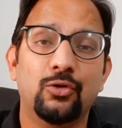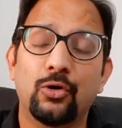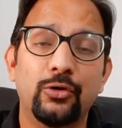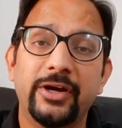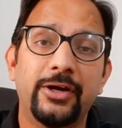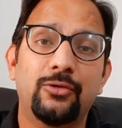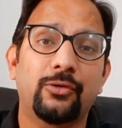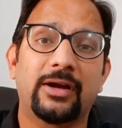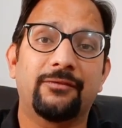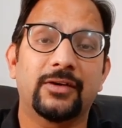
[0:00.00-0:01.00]
don't need to
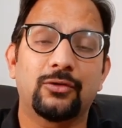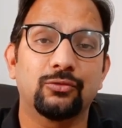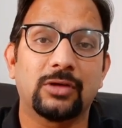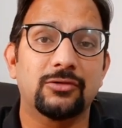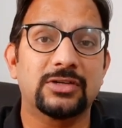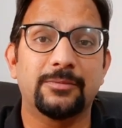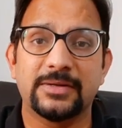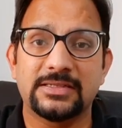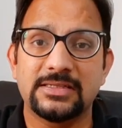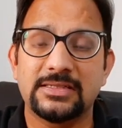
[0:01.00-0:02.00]
refer 2000
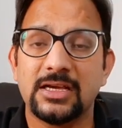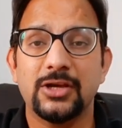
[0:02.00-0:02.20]
pages.